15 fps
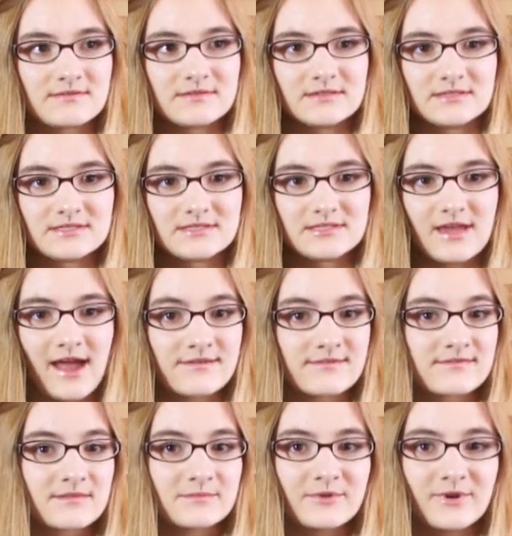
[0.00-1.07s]
and to
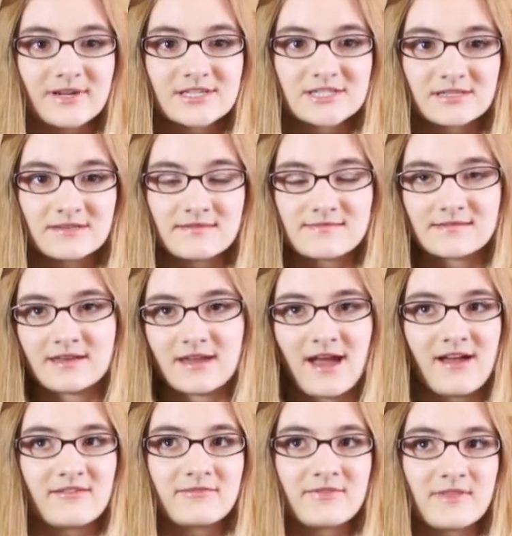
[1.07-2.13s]
ask them questions and to
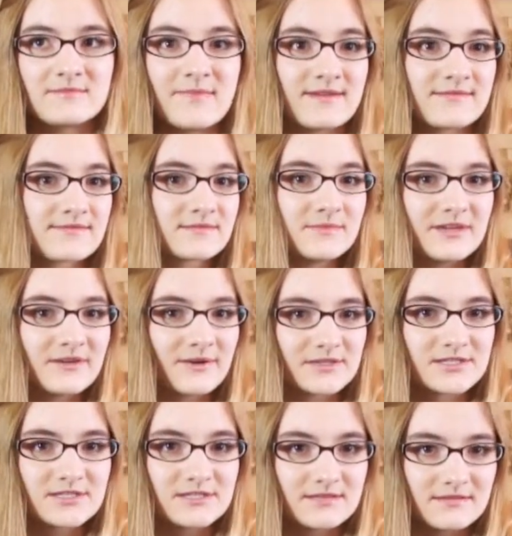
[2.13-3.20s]
have them ask me
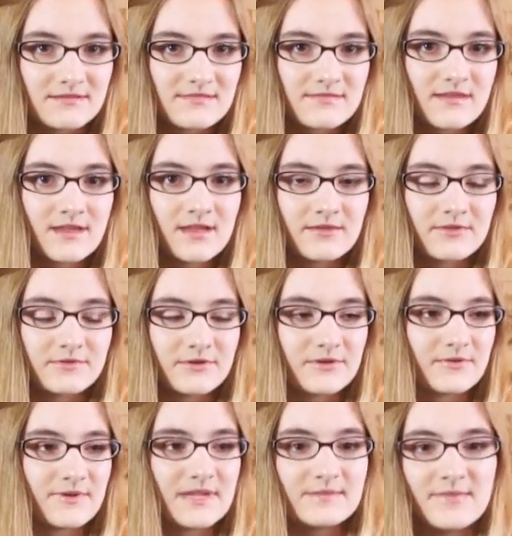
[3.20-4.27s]
questions
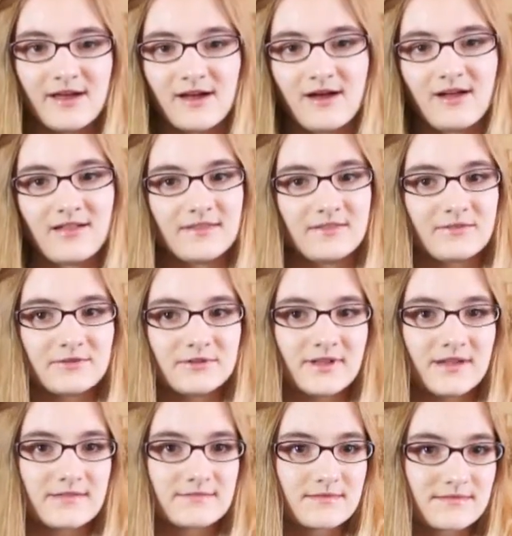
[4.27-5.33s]
through email and through
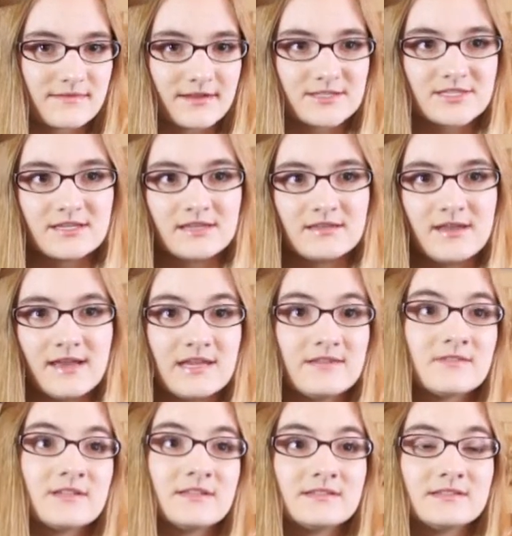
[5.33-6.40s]
class discussion. And
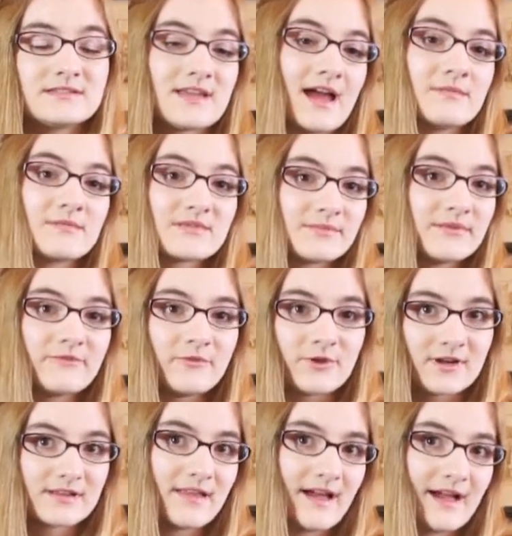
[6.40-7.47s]
even times
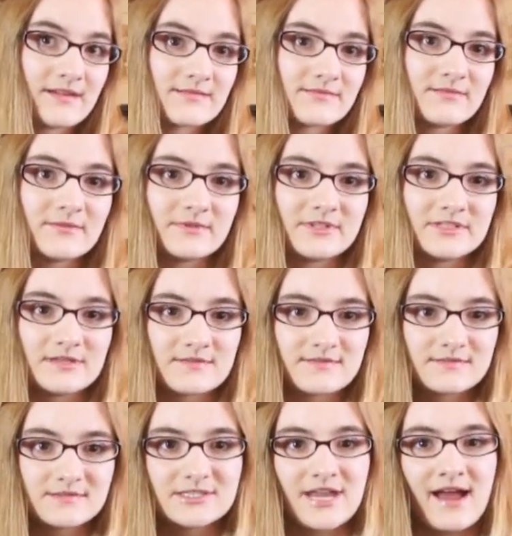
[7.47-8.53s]
before class, we would
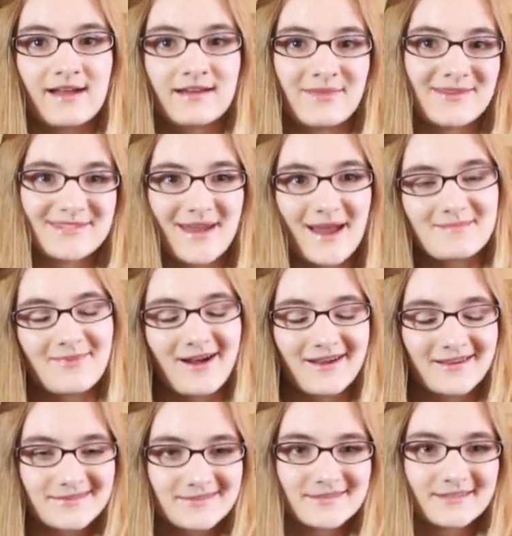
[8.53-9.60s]
just chat in the chat
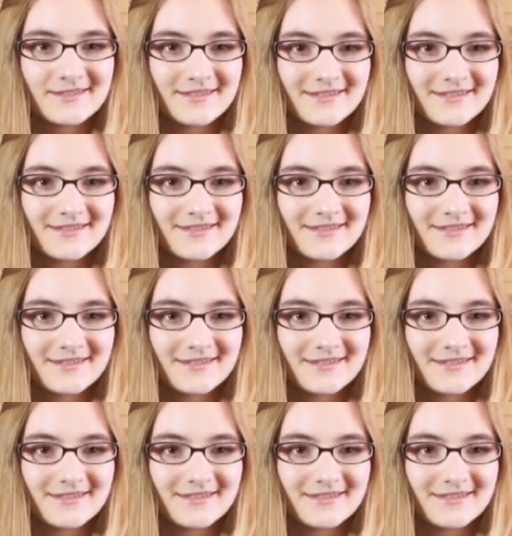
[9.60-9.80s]
box.